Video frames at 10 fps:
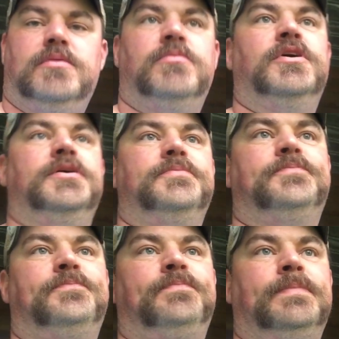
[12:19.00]
But
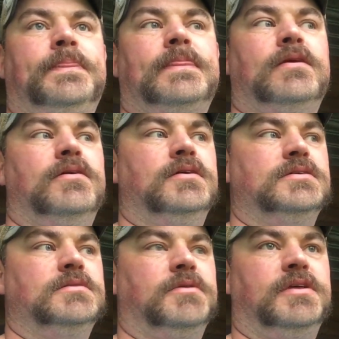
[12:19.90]

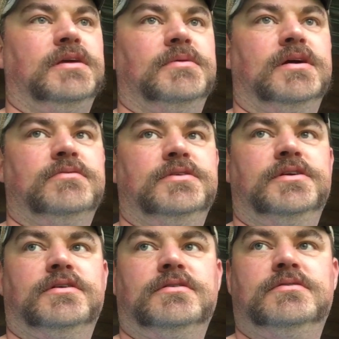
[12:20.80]
something to think about when
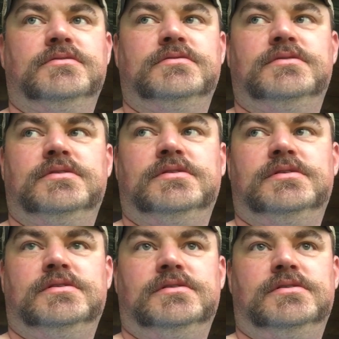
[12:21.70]
you're
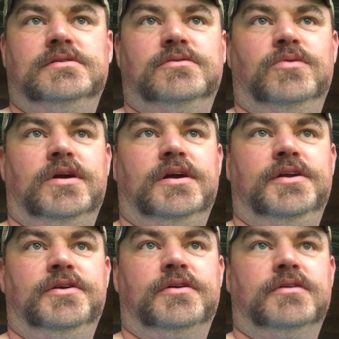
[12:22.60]

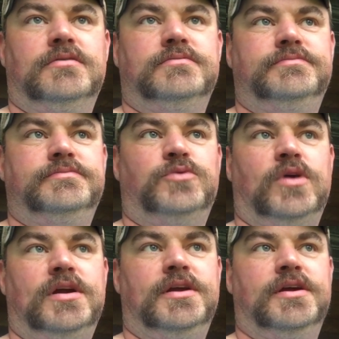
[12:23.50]
wearing your
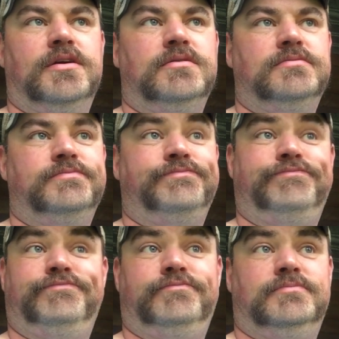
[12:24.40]
rain gear.
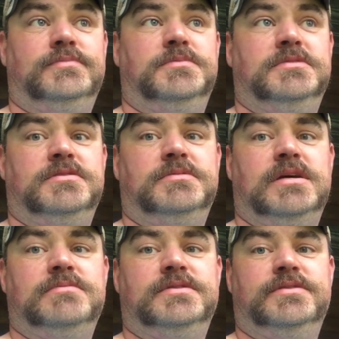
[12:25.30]
I mean,
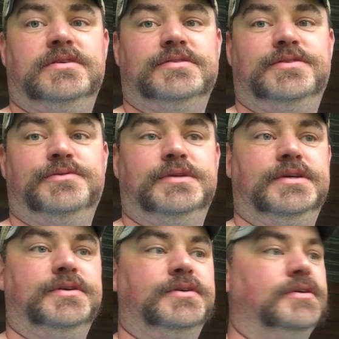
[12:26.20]
sometimes it doesn't do any
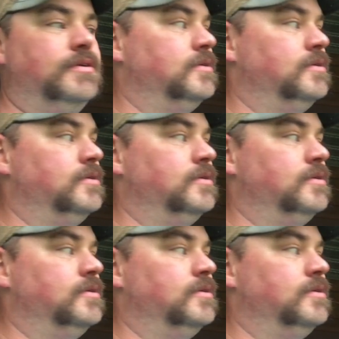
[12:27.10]
good.